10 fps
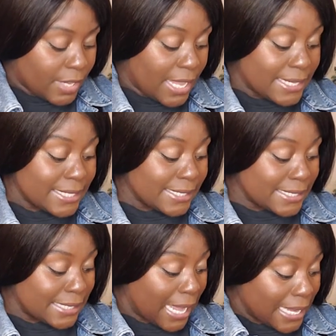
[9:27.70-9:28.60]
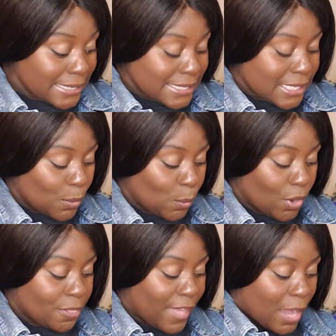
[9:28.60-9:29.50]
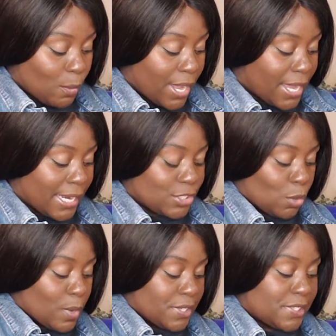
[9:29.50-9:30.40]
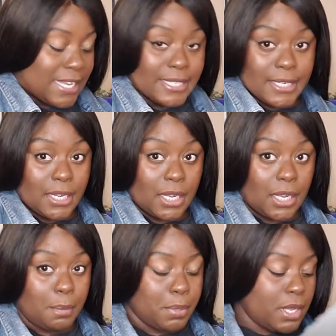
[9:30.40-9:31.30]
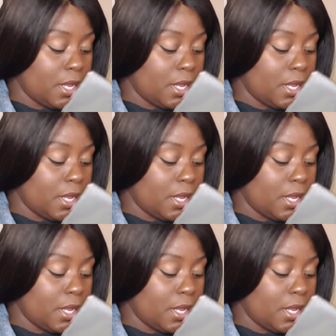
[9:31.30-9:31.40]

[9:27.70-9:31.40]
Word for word: And it does not work that way, and I don't want to stand it up.